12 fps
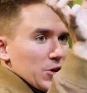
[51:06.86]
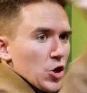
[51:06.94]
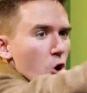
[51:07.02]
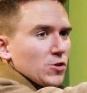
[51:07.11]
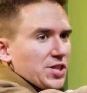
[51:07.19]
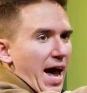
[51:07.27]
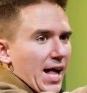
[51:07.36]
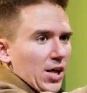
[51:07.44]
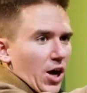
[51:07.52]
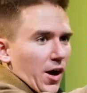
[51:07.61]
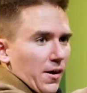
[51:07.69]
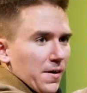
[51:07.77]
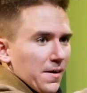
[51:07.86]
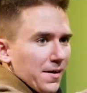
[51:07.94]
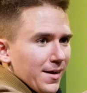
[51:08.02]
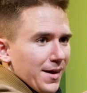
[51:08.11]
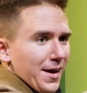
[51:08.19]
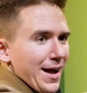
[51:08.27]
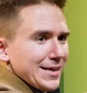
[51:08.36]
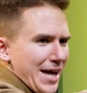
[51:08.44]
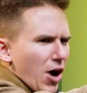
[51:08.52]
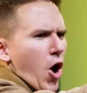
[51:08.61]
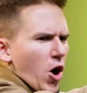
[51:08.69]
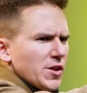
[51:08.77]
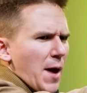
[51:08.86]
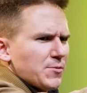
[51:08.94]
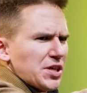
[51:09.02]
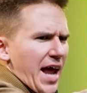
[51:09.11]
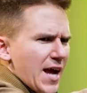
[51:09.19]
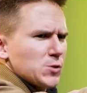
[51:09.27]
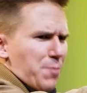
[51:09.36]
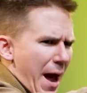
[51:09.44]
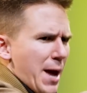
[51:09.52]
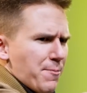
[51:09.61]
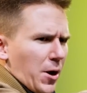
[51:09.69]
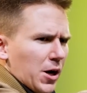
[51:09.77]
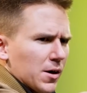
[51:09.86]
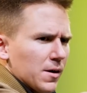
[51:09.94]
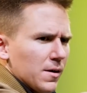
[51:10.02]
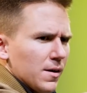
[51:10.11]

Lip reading: You tell her. Now hold up today's paper.